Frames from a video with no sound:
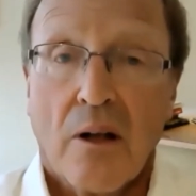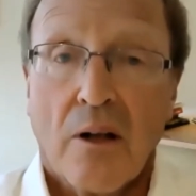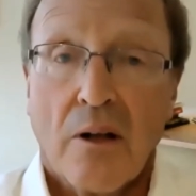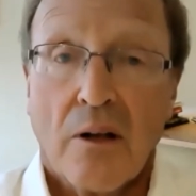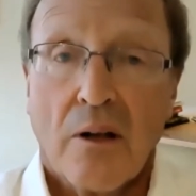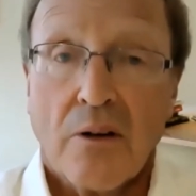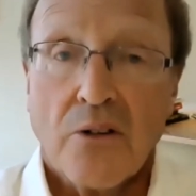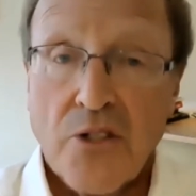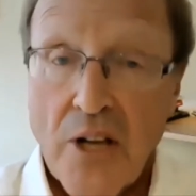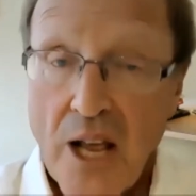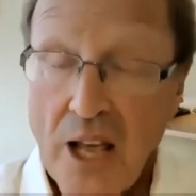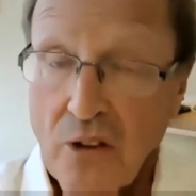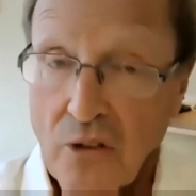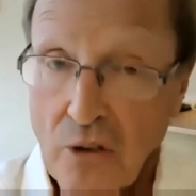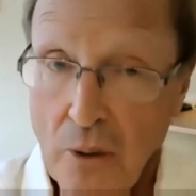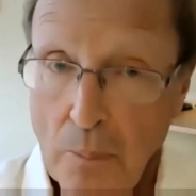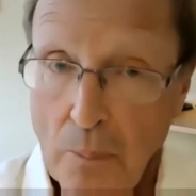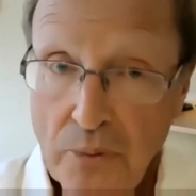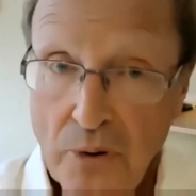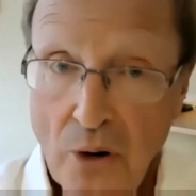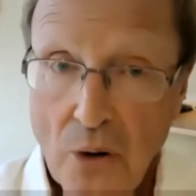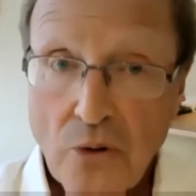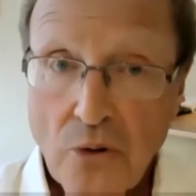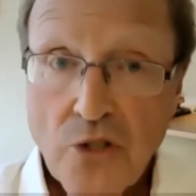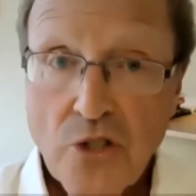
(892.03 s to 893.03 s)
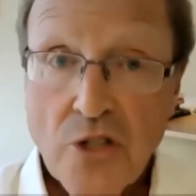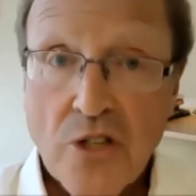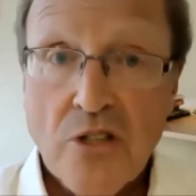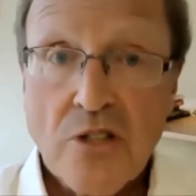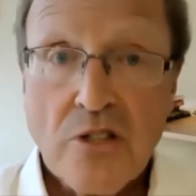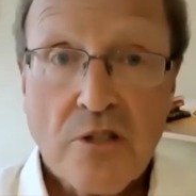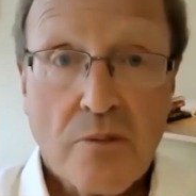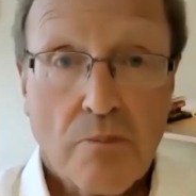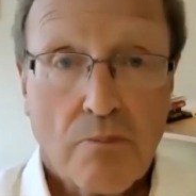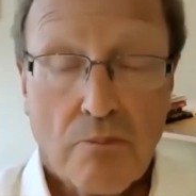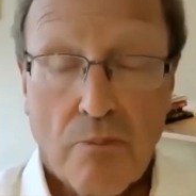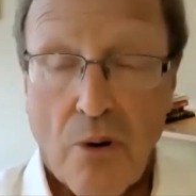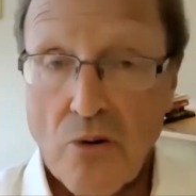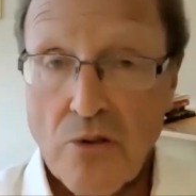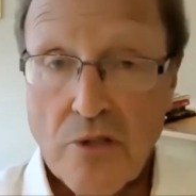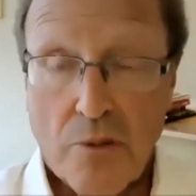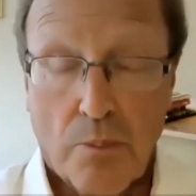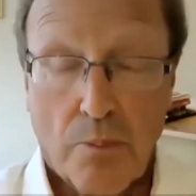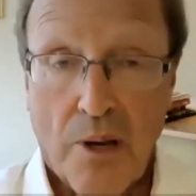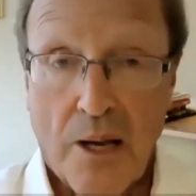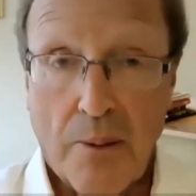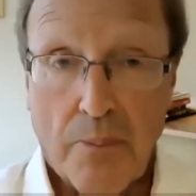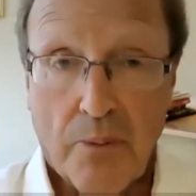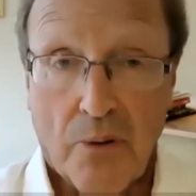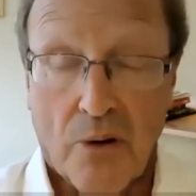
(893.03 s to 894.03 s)
death approaches, most
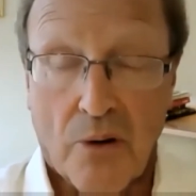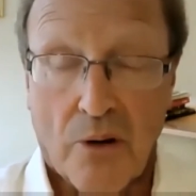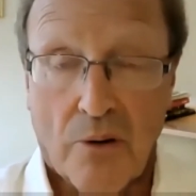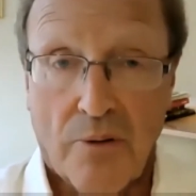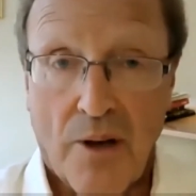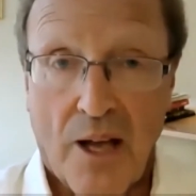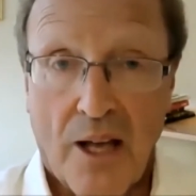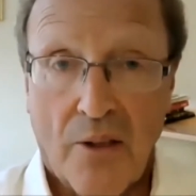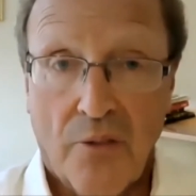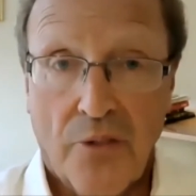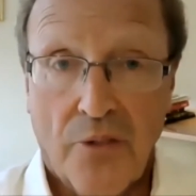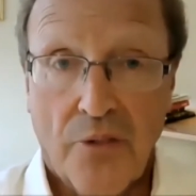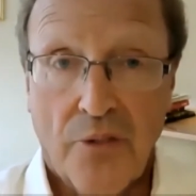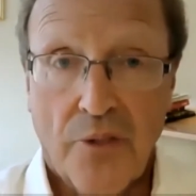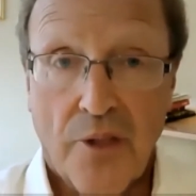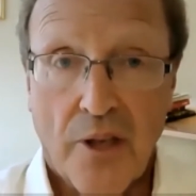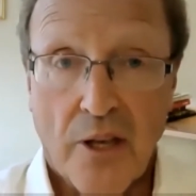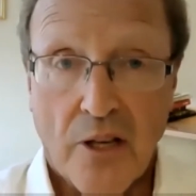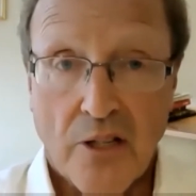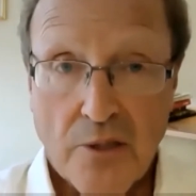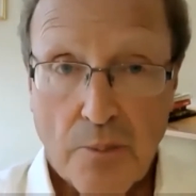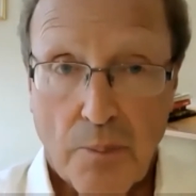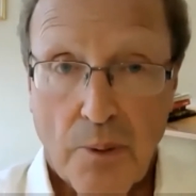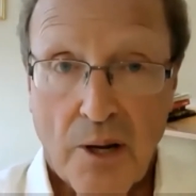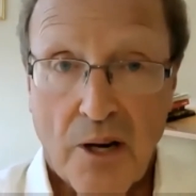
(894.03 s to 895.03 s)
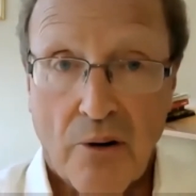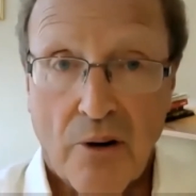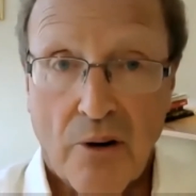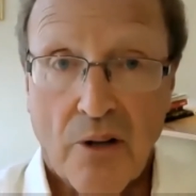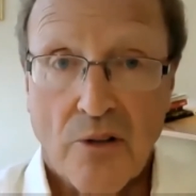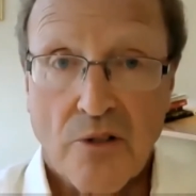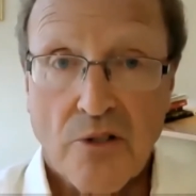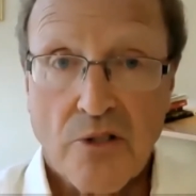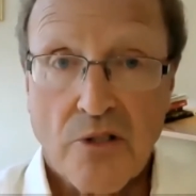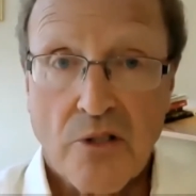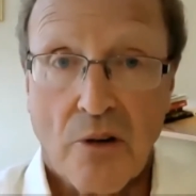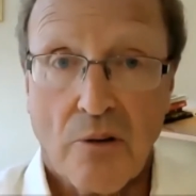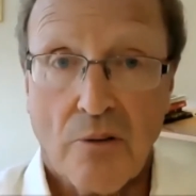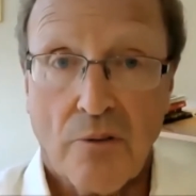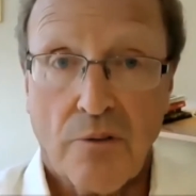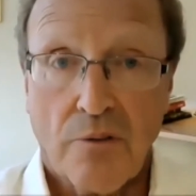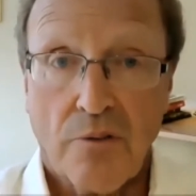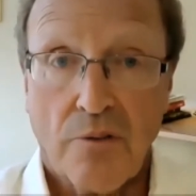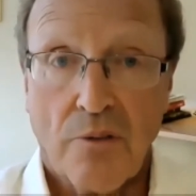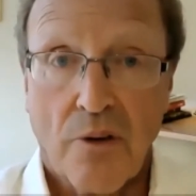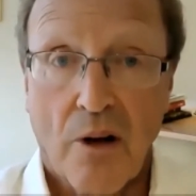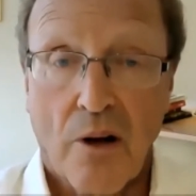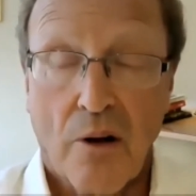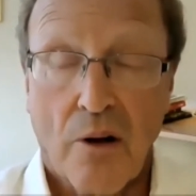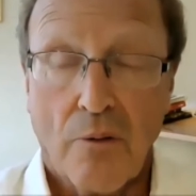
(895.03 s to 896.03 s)
people have had the experience of
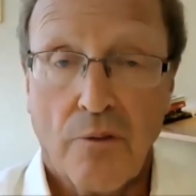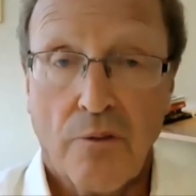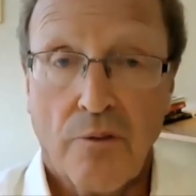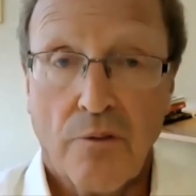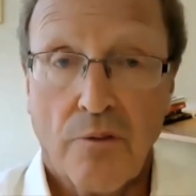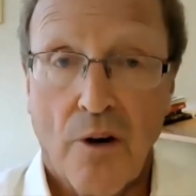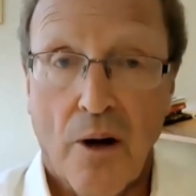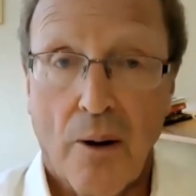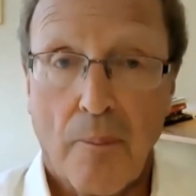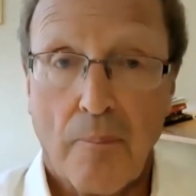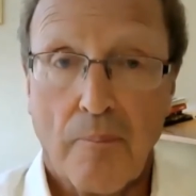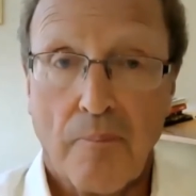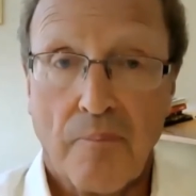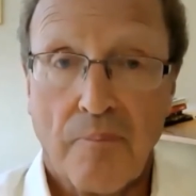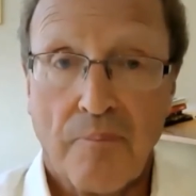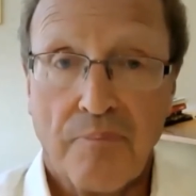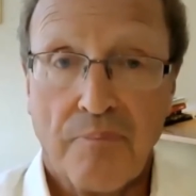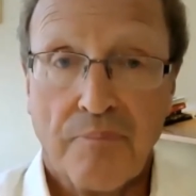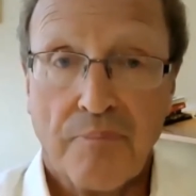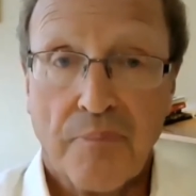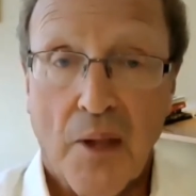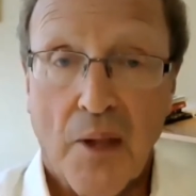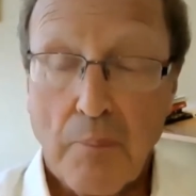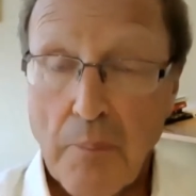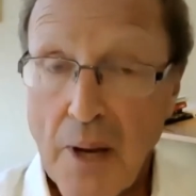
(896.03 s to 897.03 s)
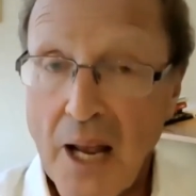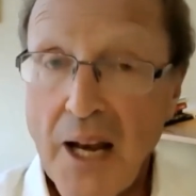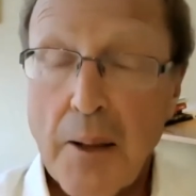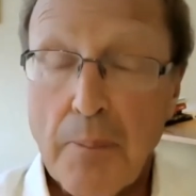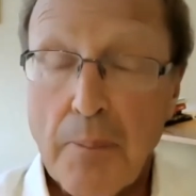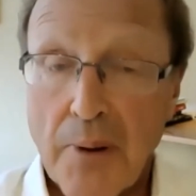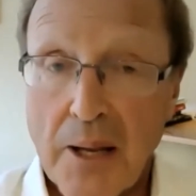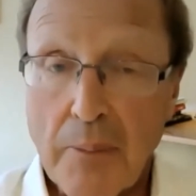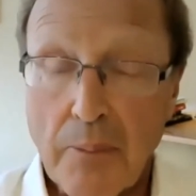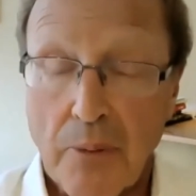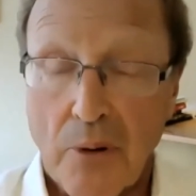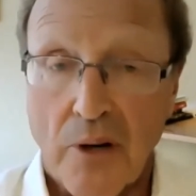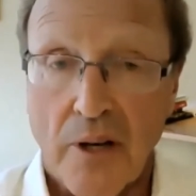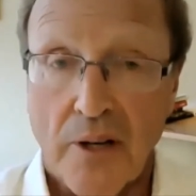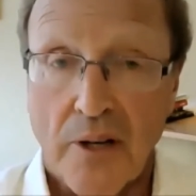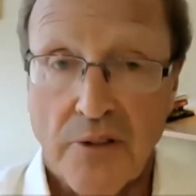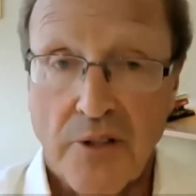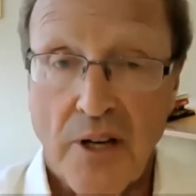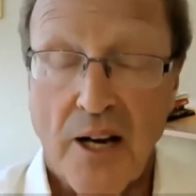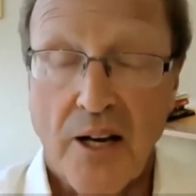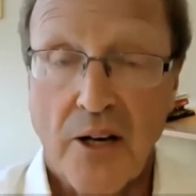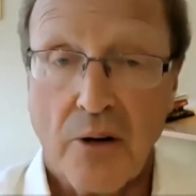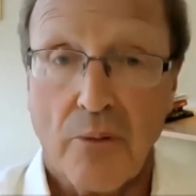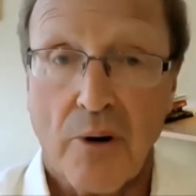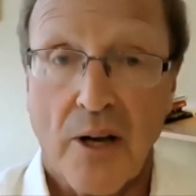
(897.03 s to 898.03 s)
many people at
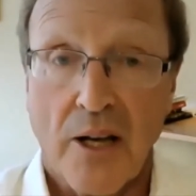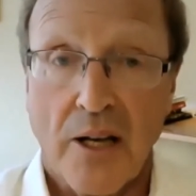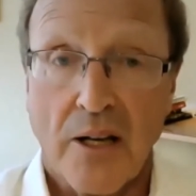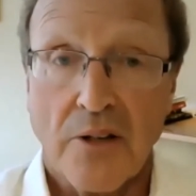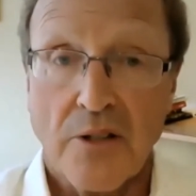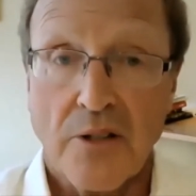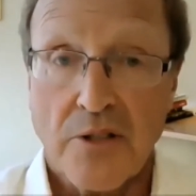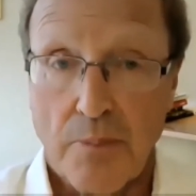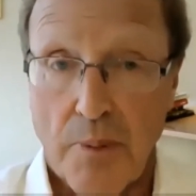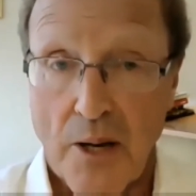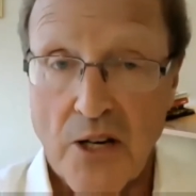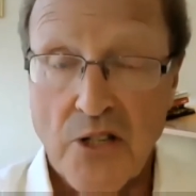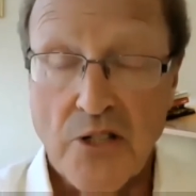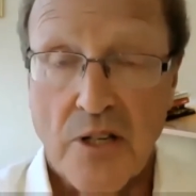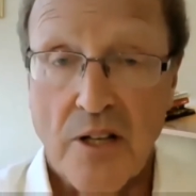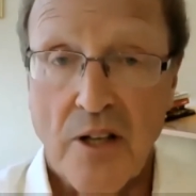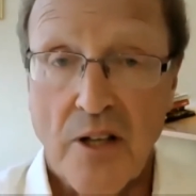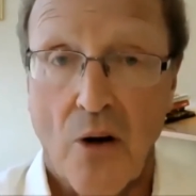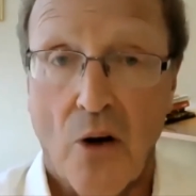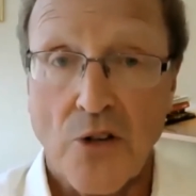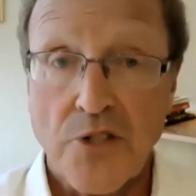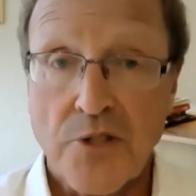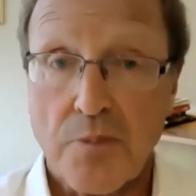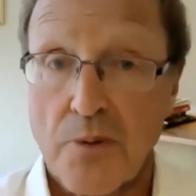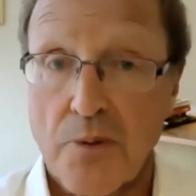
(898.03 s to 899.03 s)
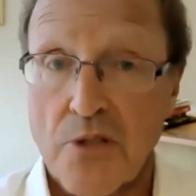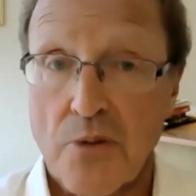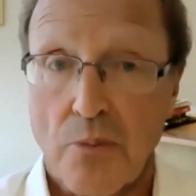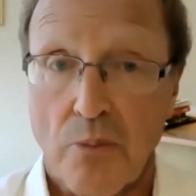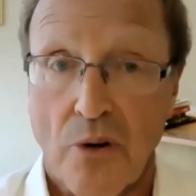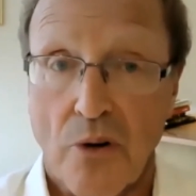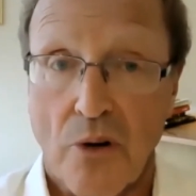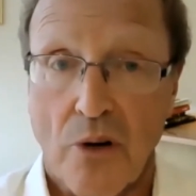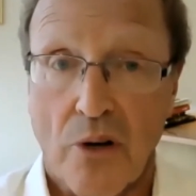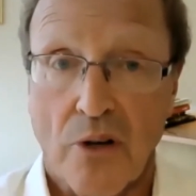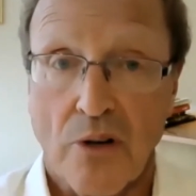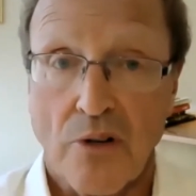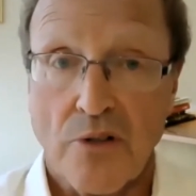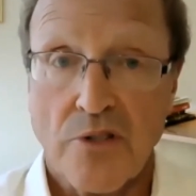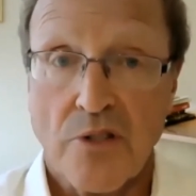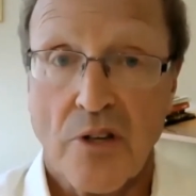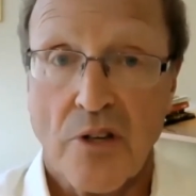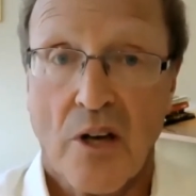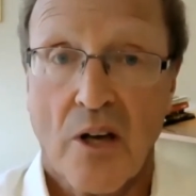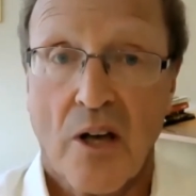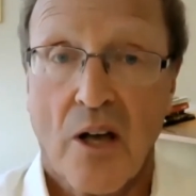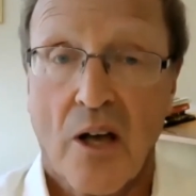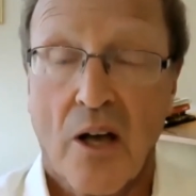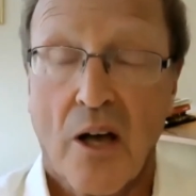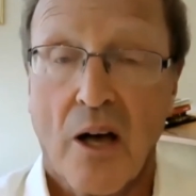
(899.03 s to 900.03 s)
any rate, especially hospice workers,
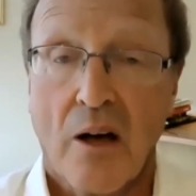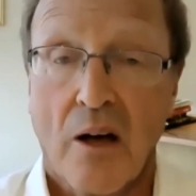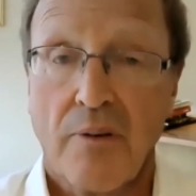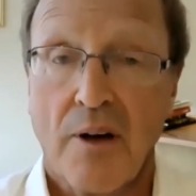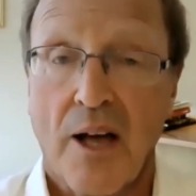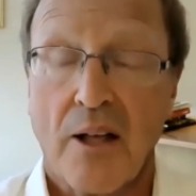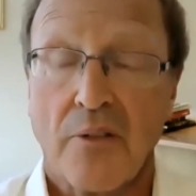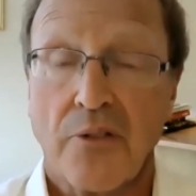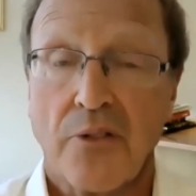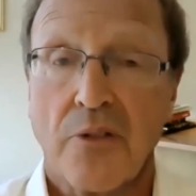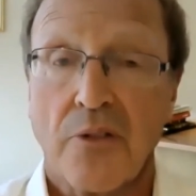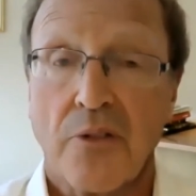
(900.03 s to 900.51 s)
have had